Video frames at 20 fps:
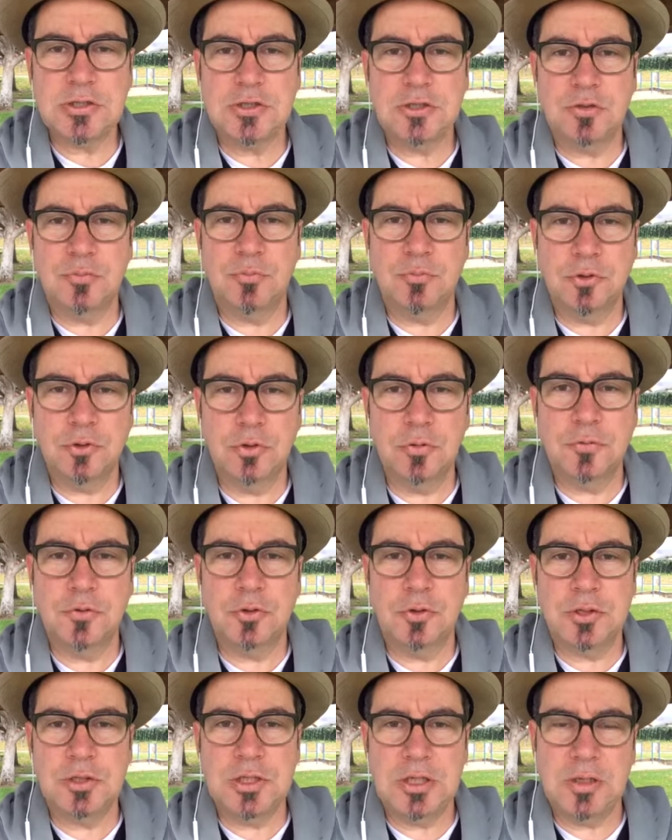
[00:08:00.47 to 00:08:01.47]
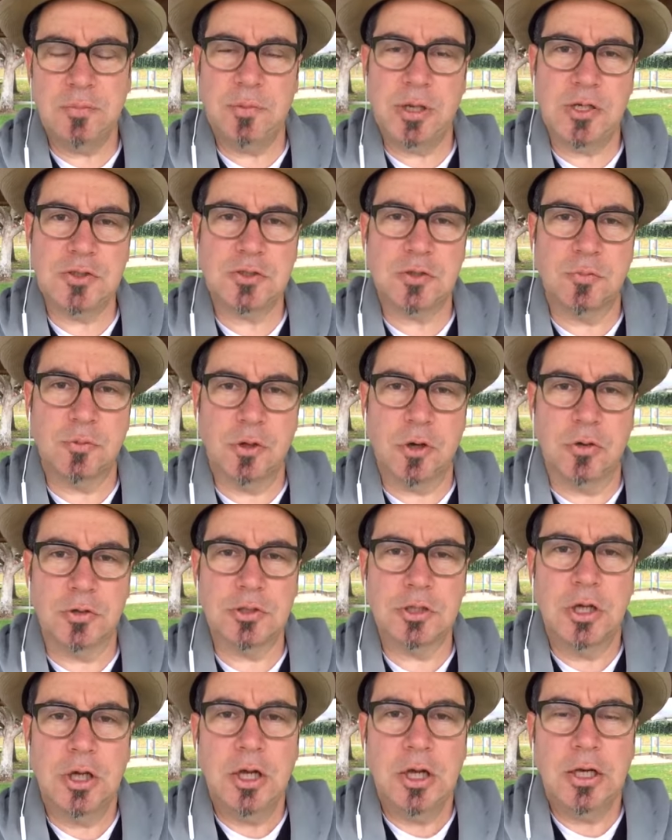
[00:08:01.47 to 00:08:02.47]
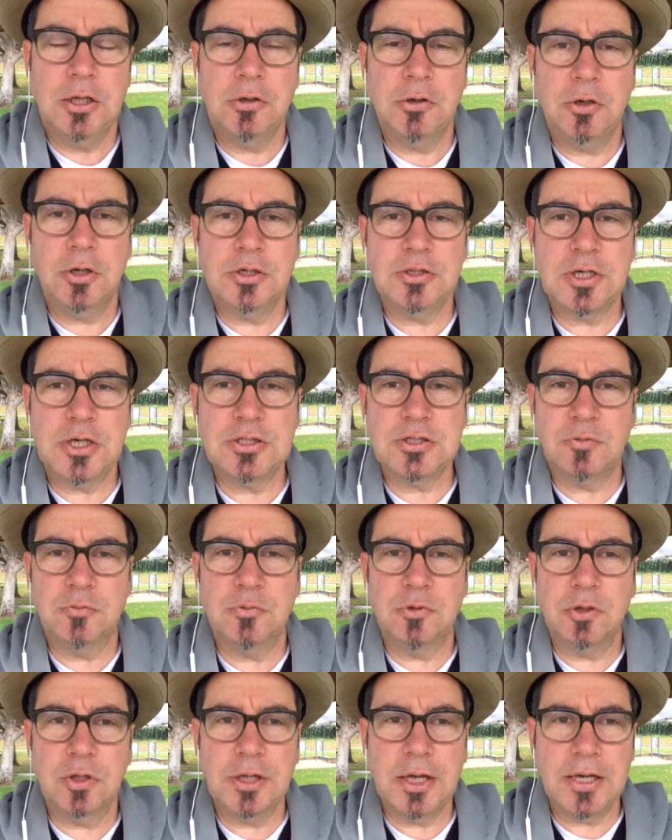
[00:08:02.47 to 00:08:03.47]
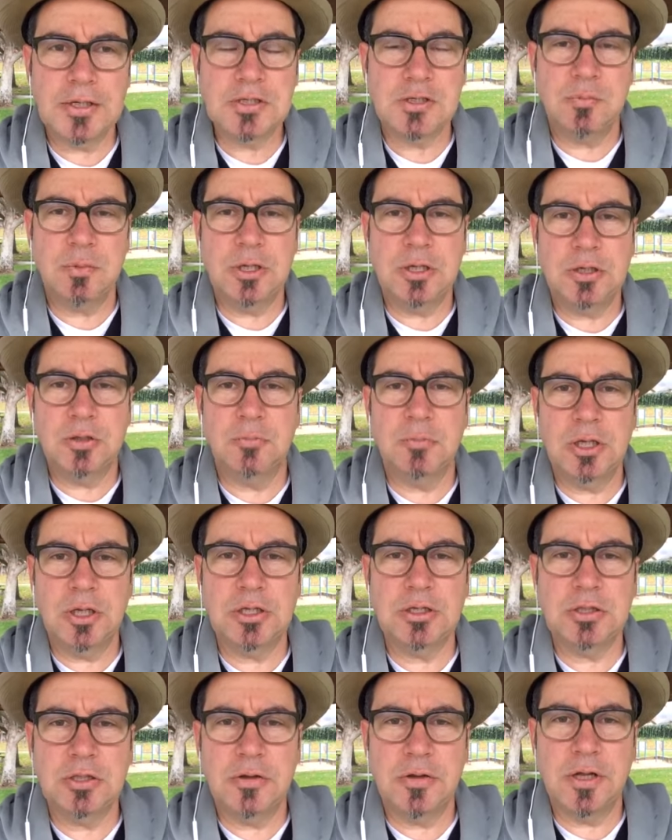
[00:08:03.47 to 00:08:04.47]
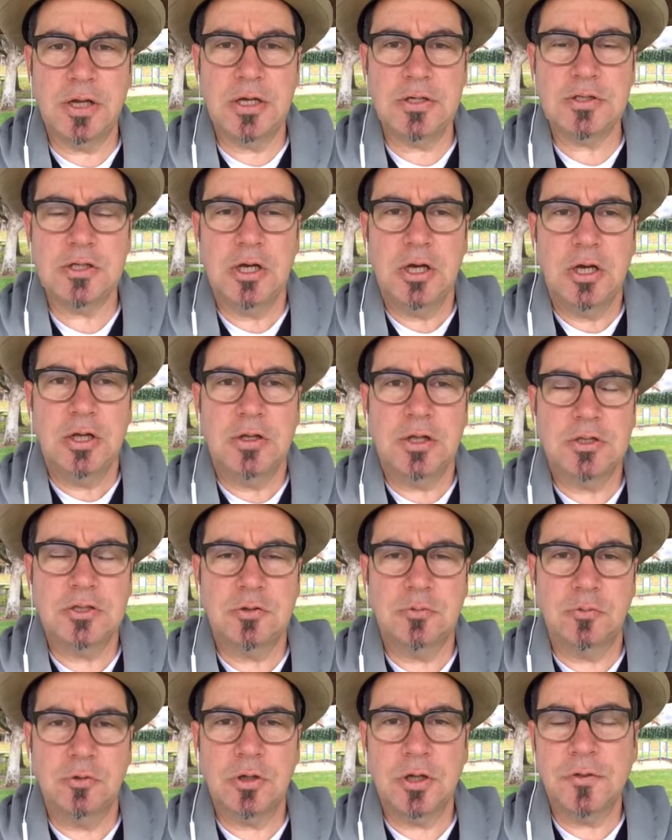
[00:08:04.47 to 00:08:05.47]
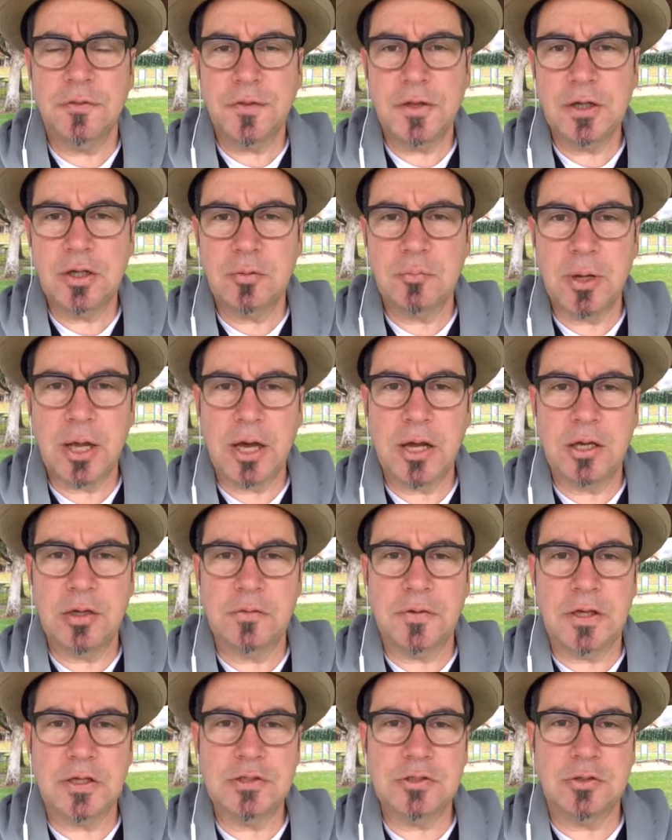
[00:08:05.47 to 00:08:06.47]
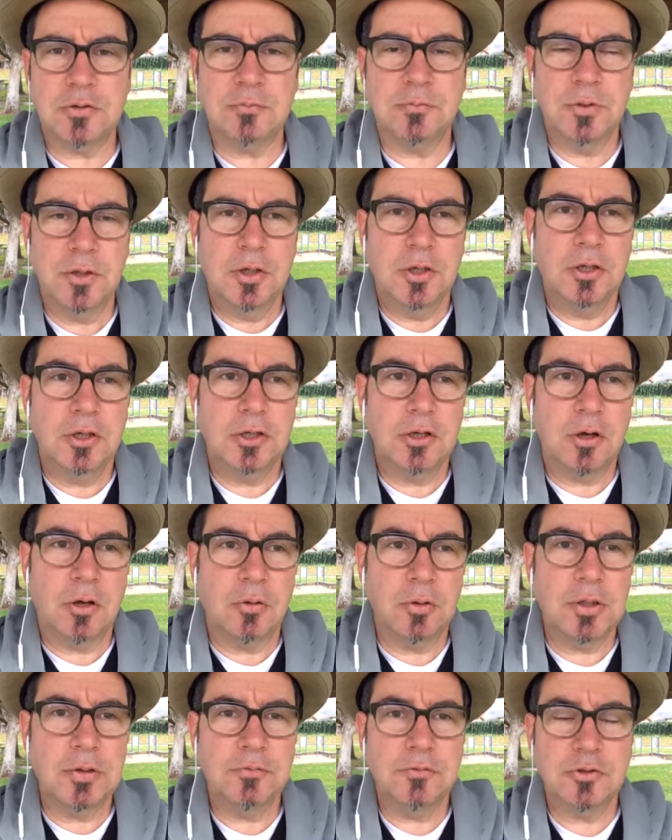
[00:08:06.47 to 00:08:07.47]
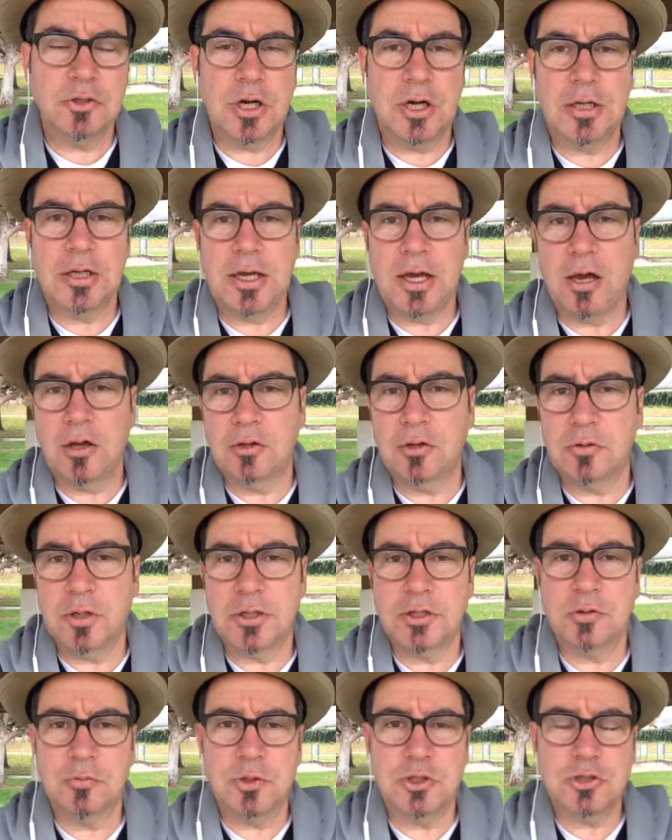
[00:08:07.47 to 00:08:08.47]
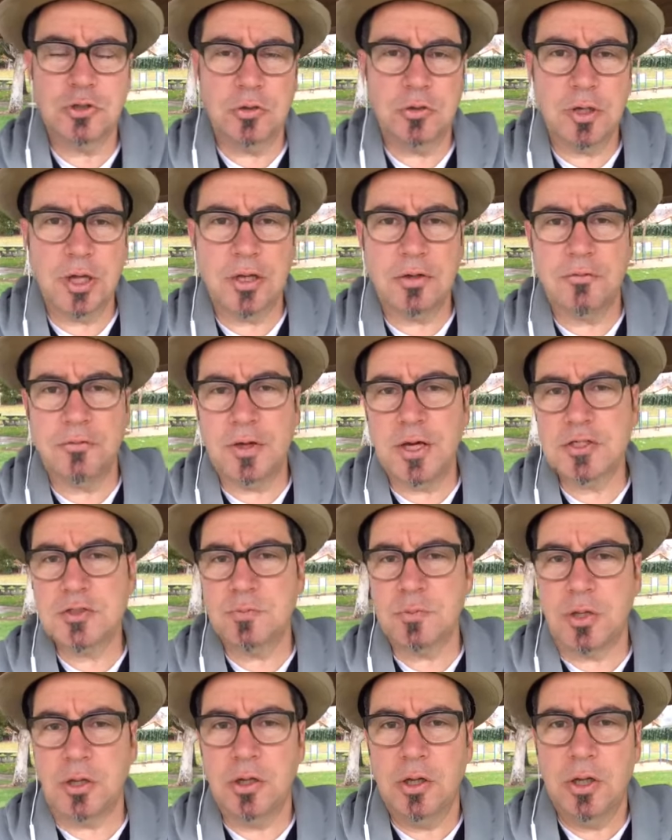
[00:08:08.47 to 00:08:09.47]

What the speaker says: to move to a team-based approach. And the organization really has to be committed to this. They should really think about it. They should, even try to calculate the return on investment.